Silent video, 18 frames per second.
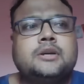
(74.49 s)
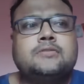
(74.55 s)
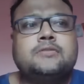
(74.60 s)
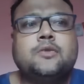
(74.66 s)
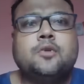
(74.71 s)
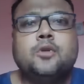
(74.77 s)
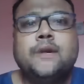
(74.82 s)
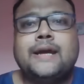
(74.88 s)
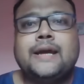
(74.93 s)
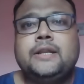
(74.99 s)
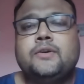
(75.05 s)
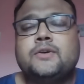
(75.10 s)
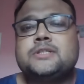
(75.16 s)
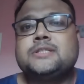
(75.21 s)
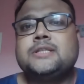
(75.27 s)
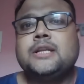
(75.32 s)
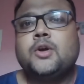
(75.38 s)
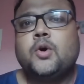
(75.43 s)
of gold and you're
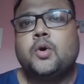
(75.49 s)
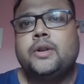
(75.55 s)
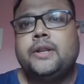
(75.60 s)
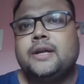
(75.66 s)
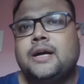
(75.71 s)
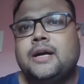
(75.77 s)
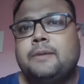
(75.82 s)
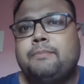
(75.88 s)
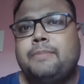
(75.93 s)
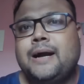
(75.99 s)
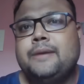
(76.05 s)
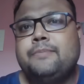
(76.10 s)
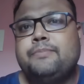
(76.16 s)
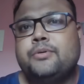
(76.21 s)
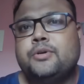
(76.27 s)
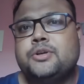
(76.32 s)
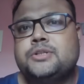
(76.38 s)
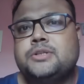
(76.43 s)
still holding a buy
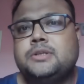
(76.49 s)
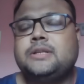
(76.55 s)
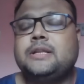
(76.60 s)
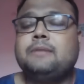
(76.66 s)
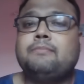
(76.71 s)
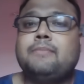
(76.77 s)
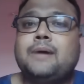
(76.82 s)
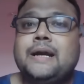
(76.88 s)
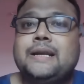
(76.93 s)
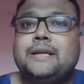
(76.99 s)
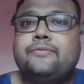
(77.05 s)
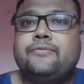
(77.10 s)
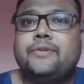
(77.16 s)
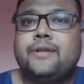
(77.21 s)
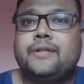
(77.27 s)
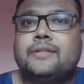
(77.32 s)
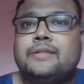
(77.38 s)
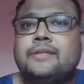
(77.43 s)
position, then my dear
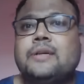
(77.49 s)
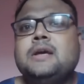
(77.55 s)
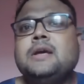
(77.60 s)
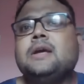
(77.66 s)
friend,